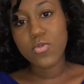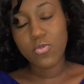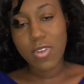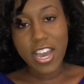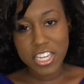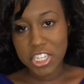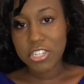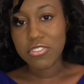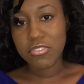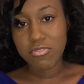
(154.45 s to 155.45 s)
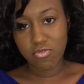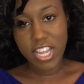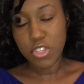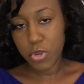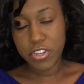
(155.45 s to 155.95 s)
why you're
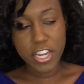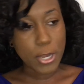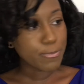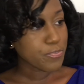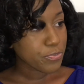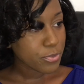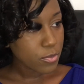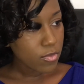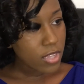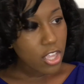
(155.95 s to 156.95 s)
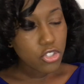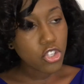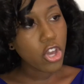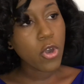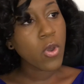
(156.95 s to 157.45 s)
here.
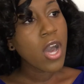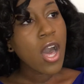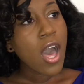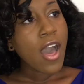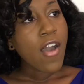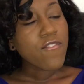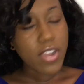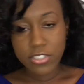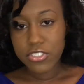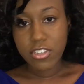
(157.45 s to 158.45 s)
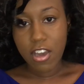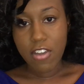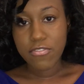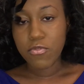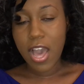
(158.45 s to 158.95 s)
So first
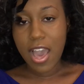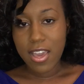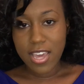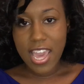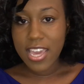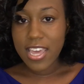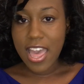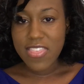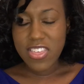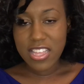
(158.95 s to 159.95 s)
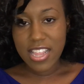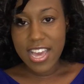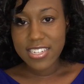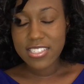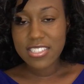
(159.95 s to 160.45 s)
off, I ate at the
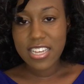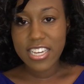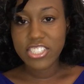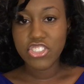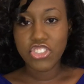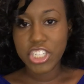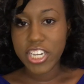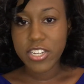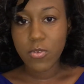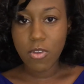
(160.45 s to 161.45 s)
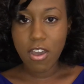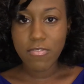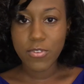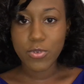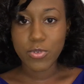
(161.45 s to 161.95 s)
Gladys Knights Chicken and
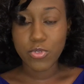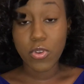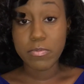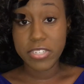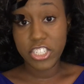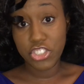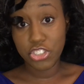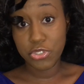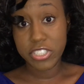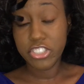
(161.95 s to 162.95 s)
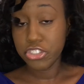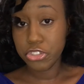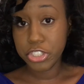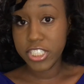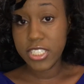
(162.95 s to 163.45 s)
Waffles on Peachtree
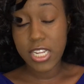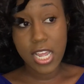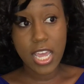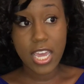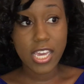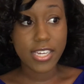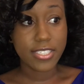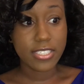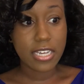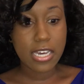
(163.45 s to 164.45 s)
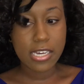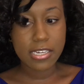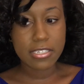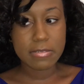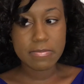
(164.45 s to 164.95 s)
Street, and
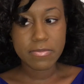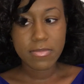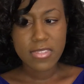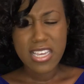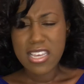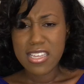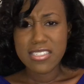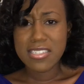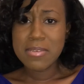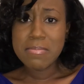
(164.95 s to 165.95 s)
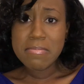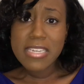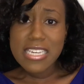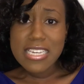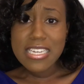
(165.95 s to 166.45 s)
to
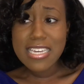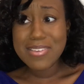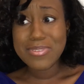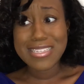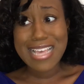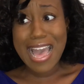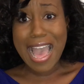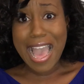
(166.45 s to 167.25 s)
me it was